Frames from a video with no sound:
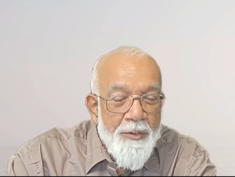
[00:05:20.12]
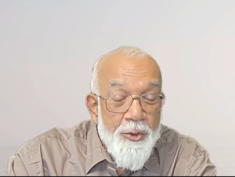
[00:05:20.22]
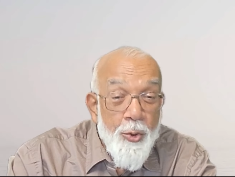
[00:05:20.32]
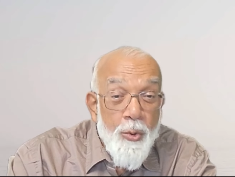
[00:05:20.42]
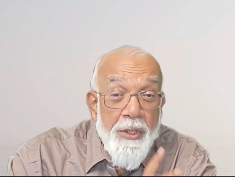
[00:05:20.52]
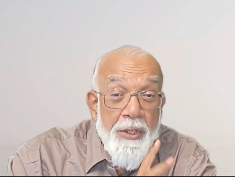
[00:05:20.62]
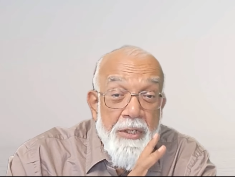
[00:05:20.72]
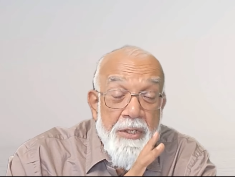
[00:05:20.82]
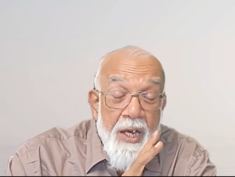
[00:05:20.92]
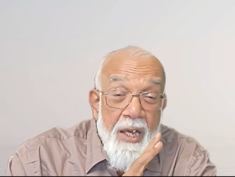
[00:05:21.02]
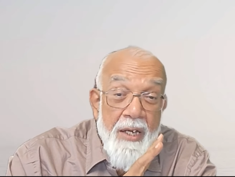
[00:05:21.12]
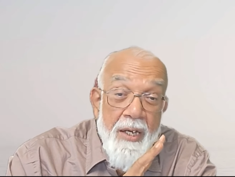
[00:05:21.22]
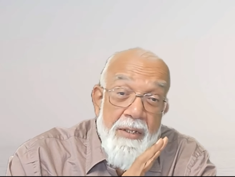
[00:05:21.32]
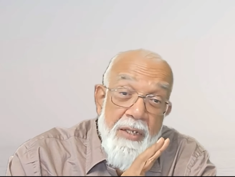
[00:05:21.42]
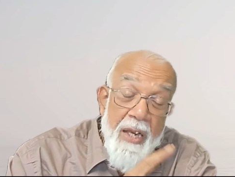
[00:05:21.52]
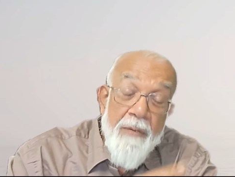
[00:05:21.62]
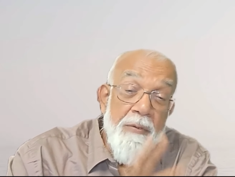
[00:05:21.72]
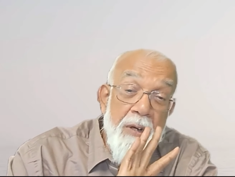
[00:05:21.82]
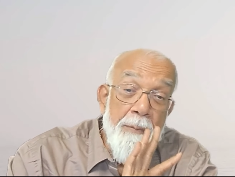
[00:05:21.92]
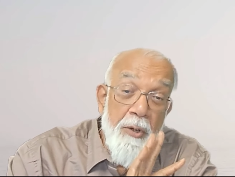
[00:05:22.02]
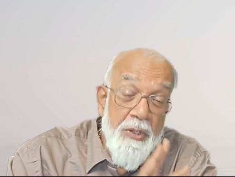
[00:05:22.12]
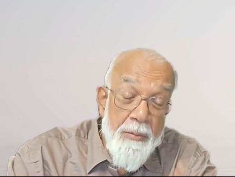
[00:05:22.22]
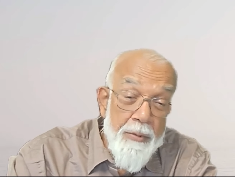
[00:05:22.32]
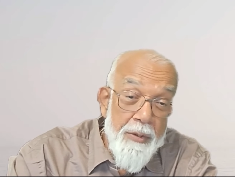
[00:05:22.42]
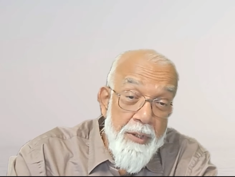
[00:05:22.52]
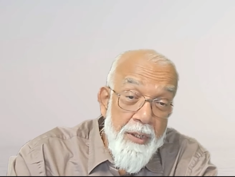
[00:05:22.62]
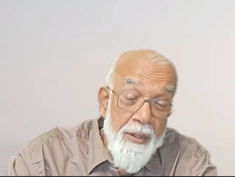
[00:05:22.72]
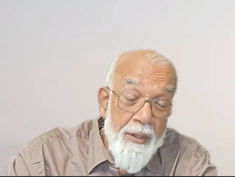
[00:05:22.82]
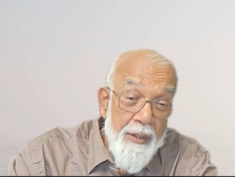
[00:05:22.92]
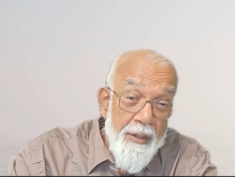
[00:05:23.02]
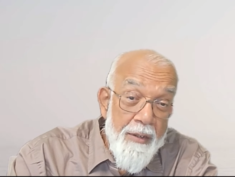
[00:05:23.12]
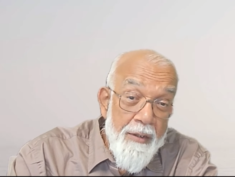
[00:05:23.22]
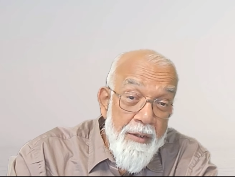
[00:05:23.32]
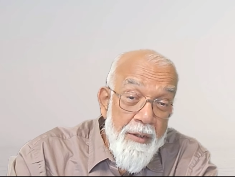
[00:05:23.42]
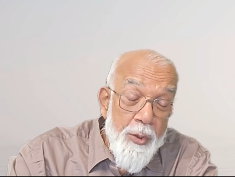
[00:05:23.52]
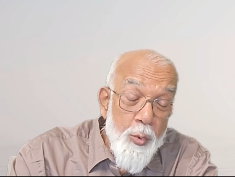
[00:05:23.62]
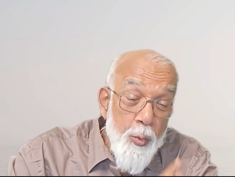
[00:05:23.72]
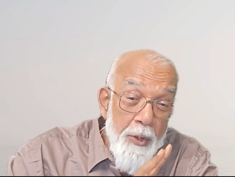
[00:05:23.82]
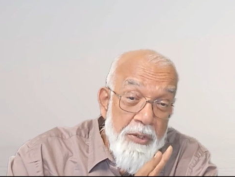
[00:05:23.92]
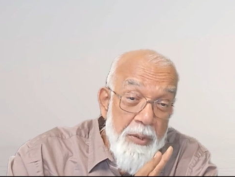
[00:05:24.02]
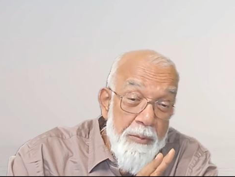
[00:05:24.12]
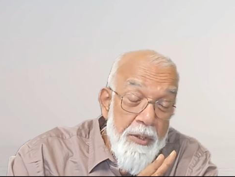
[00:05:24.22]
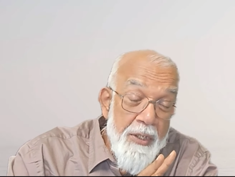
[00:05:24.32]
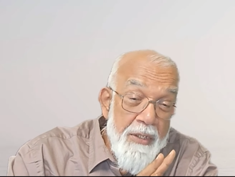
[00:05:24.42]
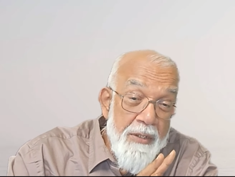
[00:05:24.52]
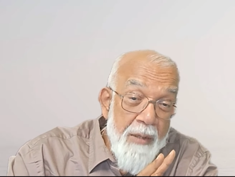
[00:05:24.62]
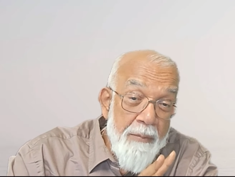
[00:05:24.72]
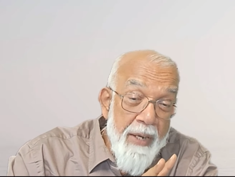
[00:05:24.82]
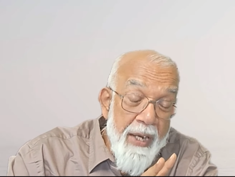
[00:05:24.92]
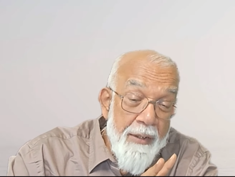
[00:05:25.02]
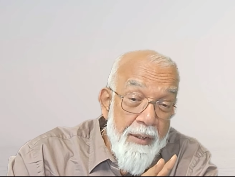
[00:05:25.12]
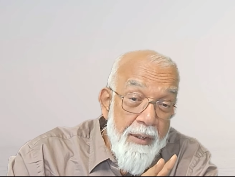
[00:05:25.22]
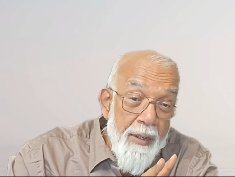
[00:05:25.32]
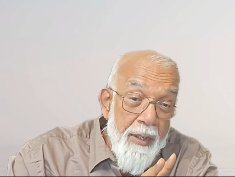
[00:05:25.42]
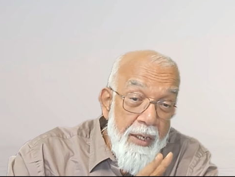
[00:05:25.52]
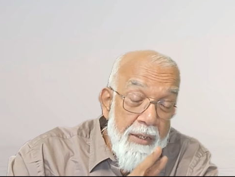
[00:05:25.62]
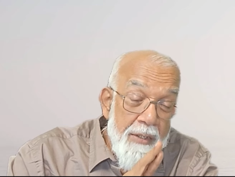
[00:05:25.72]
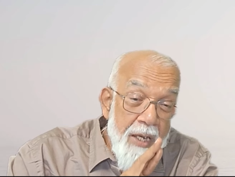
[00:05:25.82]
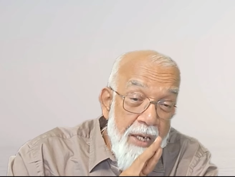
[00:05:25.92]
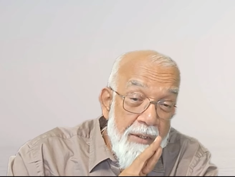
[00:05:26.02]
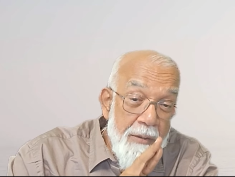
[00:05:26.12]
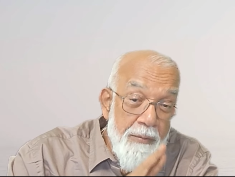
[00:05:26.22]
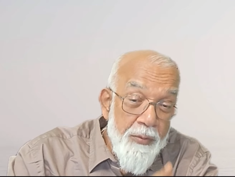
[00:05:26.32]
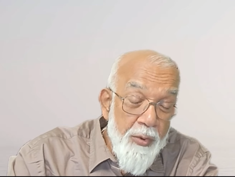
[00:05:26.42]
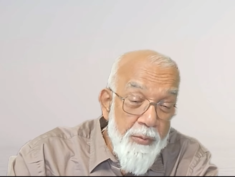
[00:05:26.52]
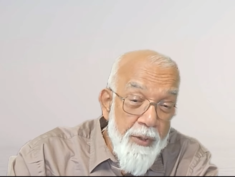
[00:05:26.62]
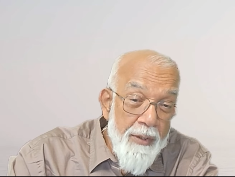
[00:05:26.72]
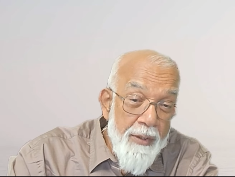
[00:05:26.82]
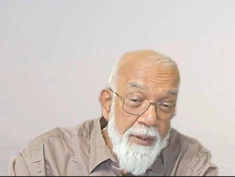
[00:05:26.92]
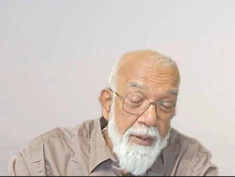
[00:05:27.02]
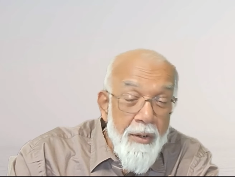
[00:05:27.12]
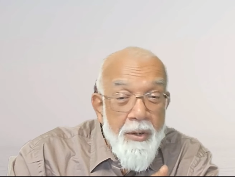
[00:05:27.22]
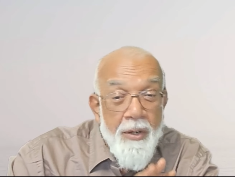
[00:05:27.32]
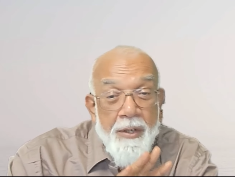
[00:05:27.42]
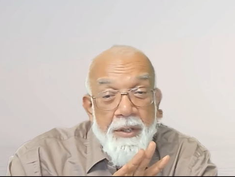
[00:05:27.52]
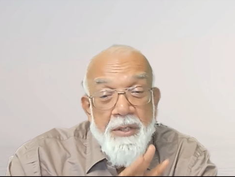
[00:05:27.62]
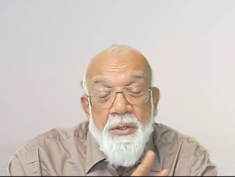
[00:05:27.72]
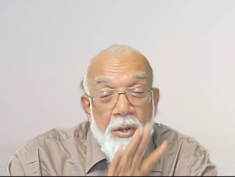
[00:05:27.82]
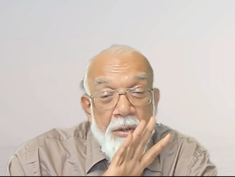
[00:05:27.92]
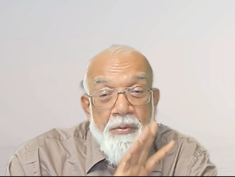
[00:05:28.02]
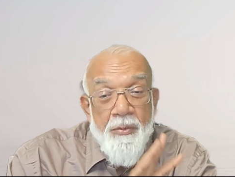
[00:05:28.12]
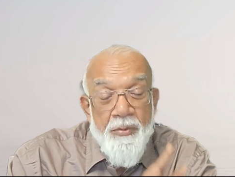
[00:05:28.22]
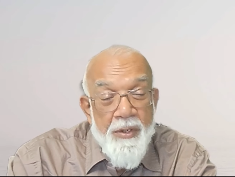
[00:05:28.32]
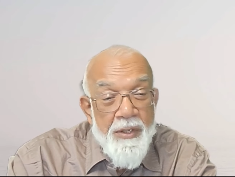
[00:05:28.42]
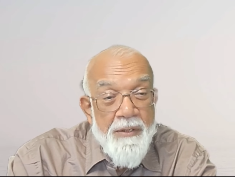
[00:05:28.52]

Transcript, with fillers: So the desire has every possibility. Two possibilities are main. It is either fulfilled or it is not fulfilled.